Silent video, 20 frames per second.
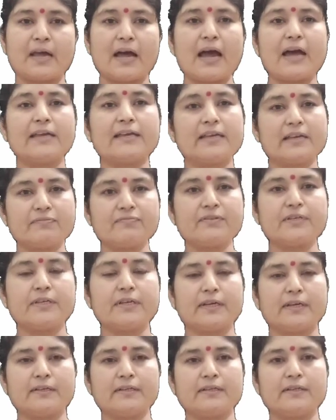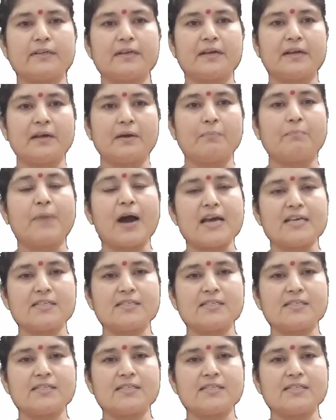I gifted my